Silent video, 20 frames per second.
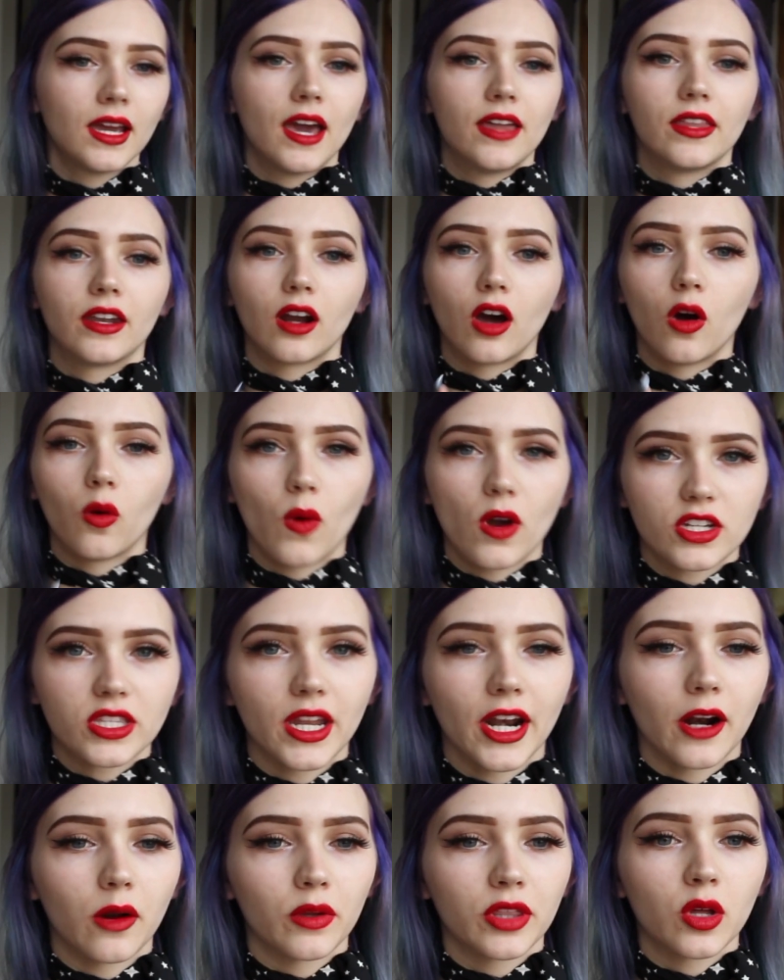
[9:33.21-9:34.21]
and then I'll wash
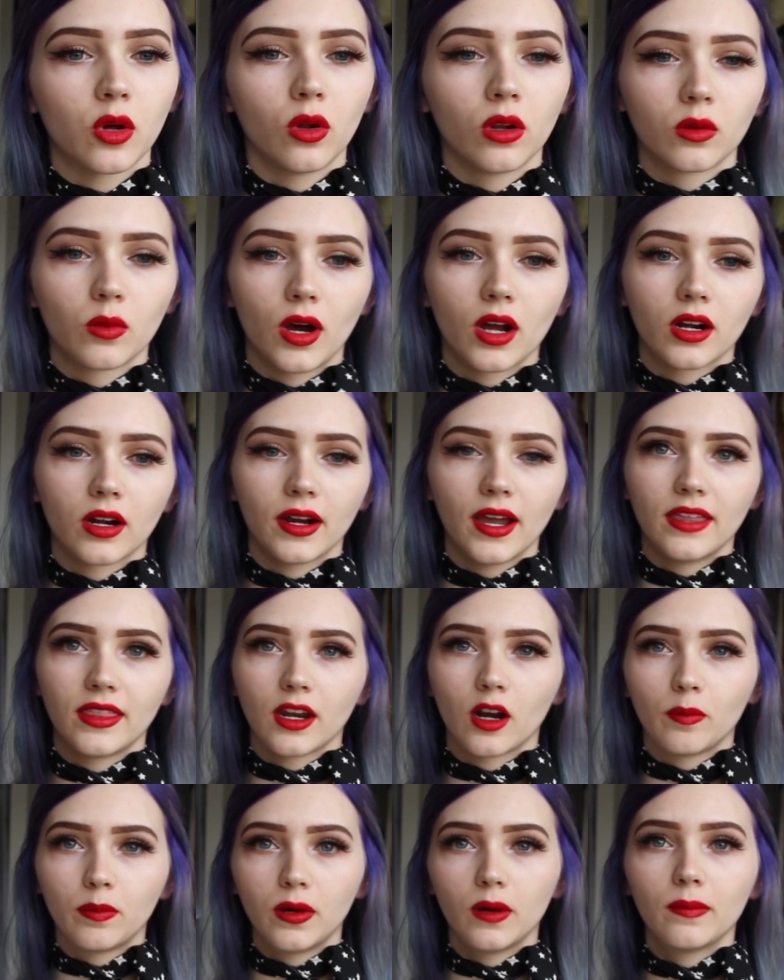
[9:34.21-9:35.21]
that out with cold water, and
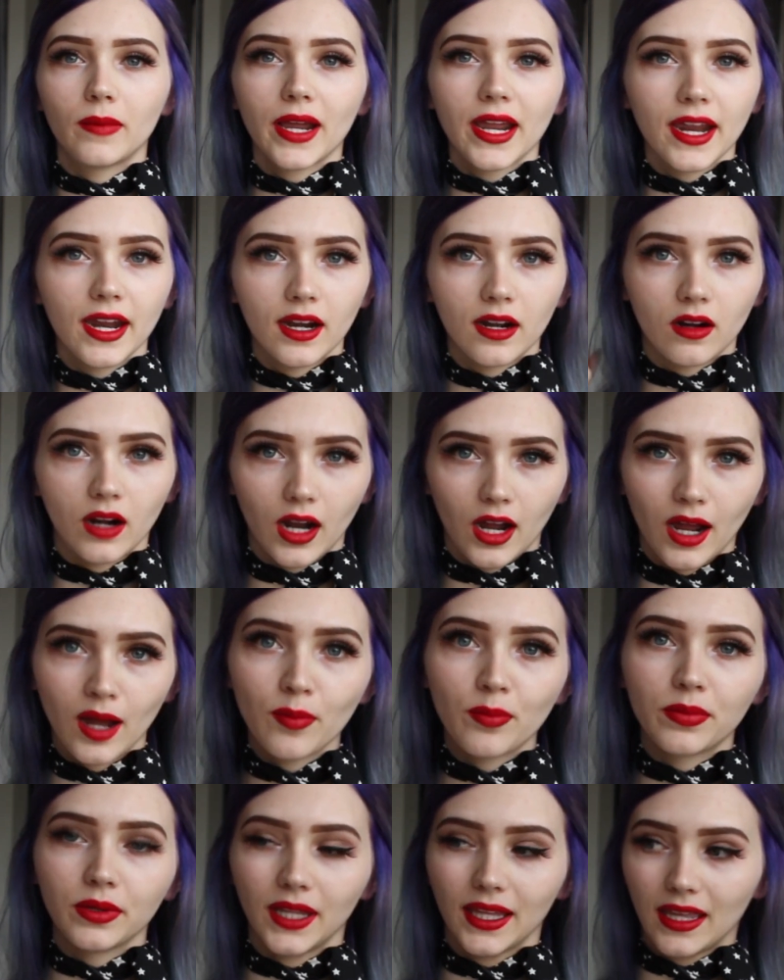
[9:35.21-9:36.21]
then I'll put my hair
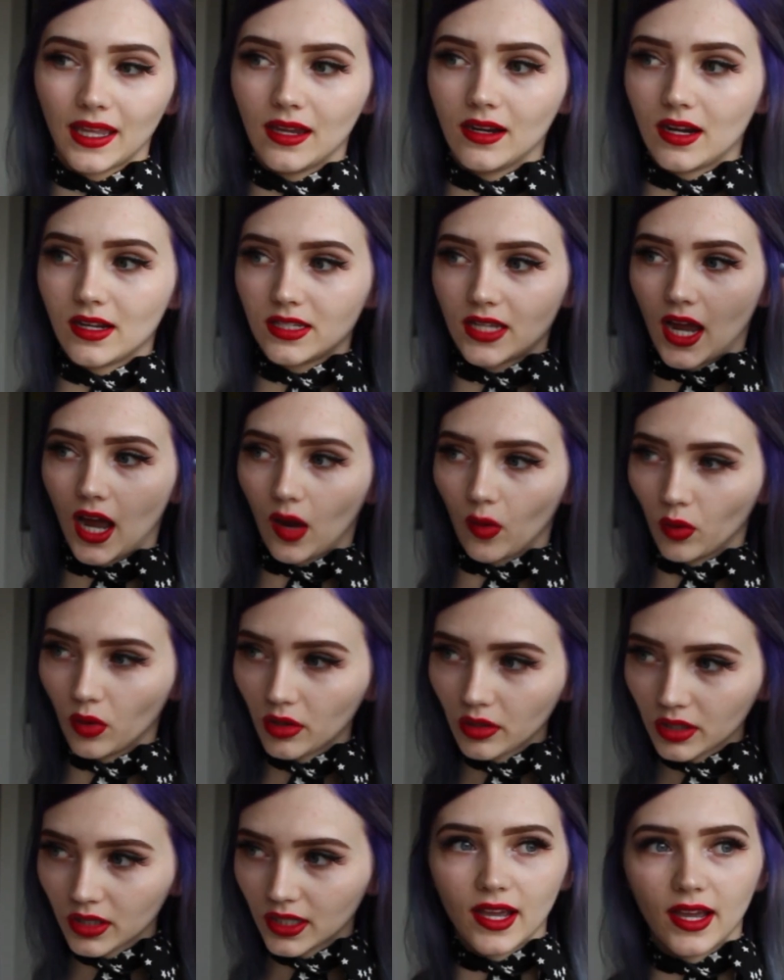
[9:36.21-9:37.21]
up like in a
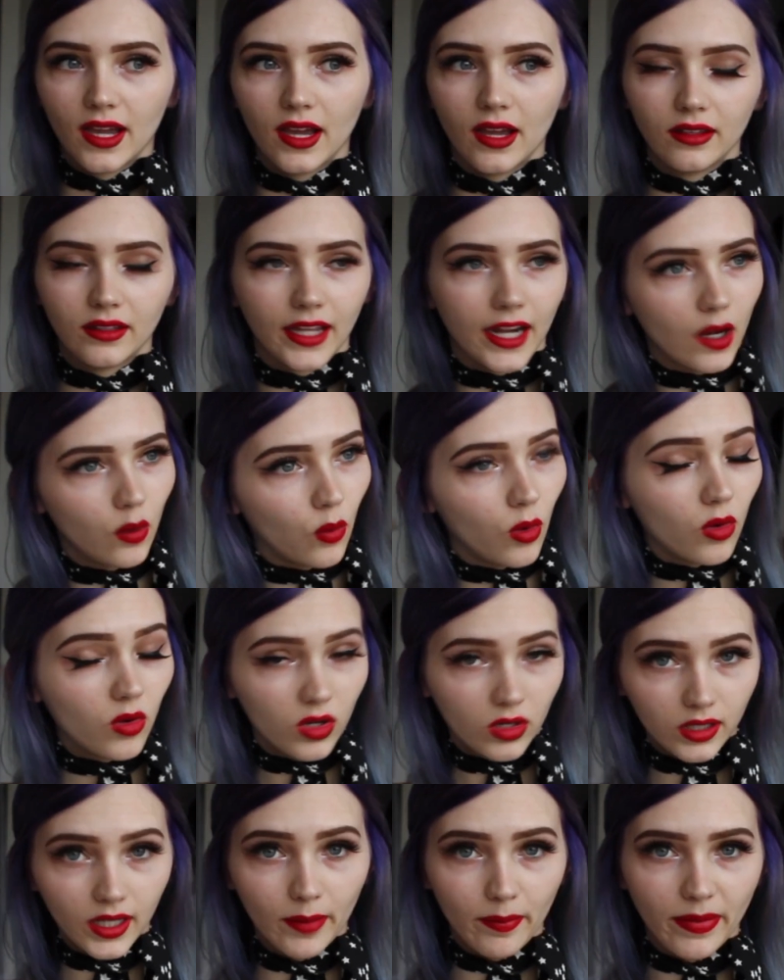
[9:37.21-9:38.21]
towel, and like I
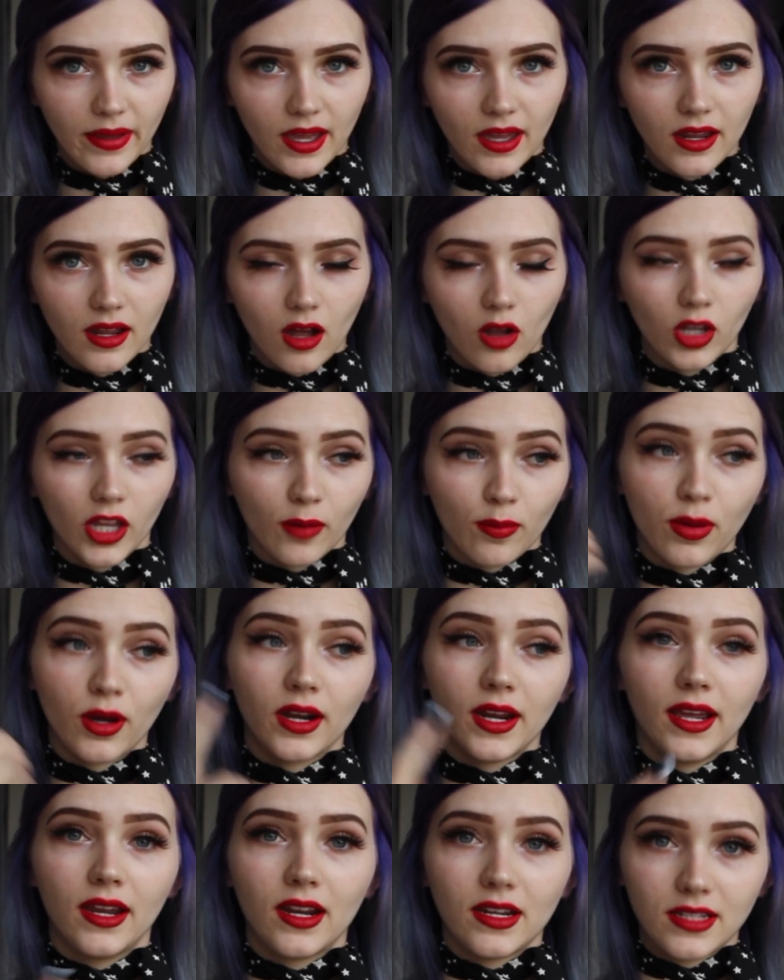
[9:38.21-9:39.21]
won't clip it, I'll like
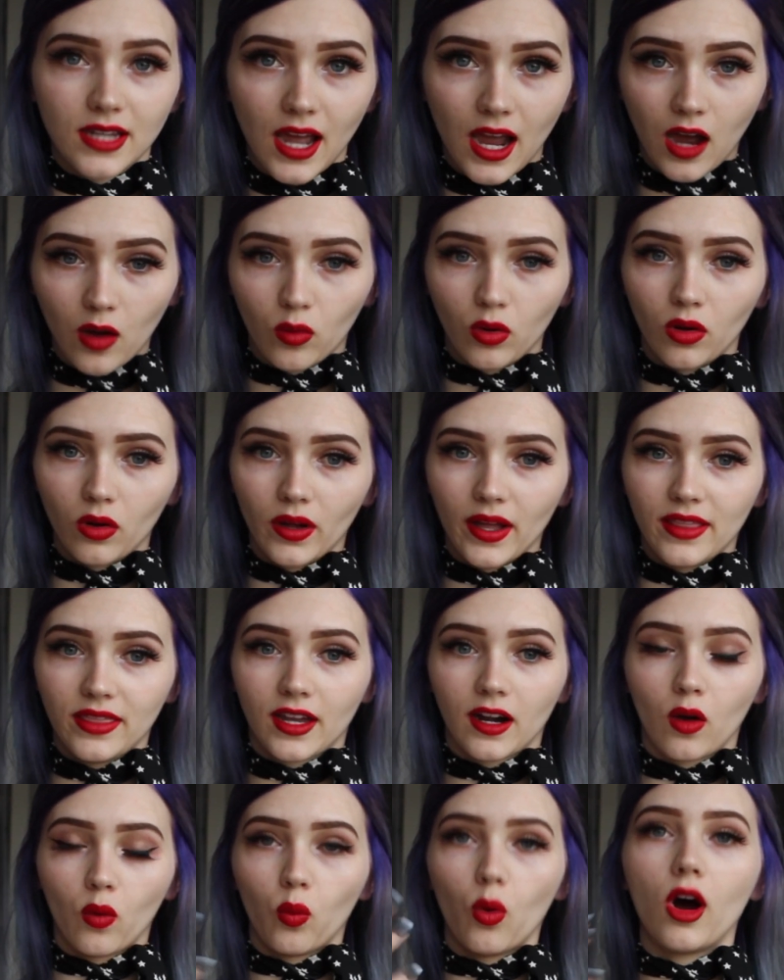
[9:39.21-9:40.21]
put it in a towel, and
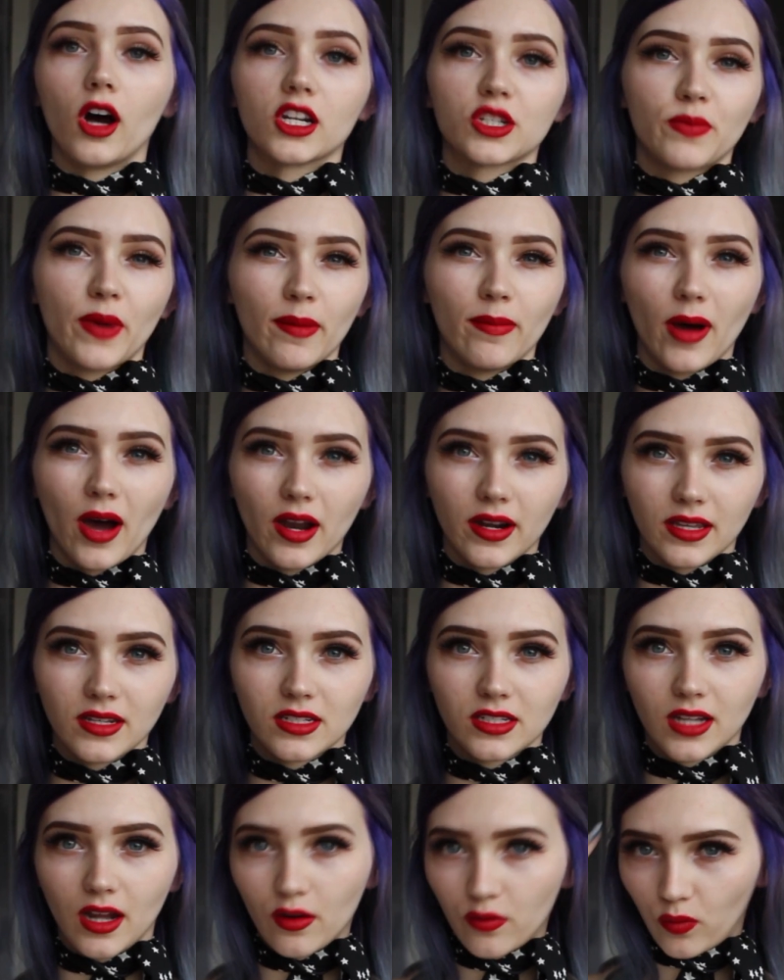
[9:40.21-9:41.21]
then I'll wash my body
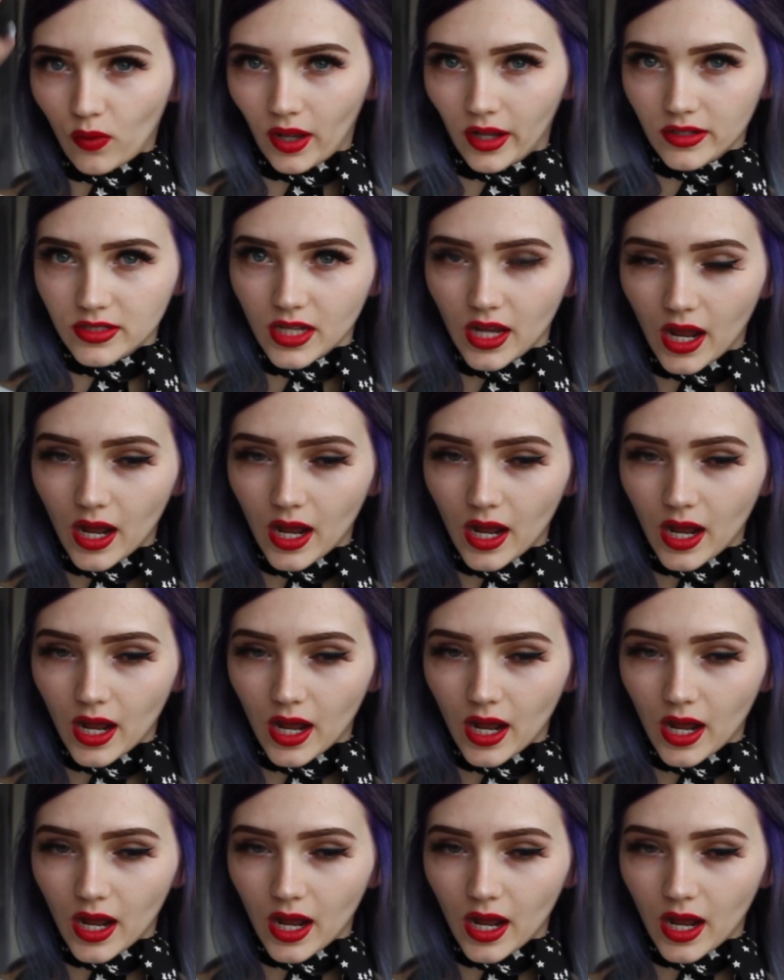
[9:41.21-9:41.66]
and stuff while it's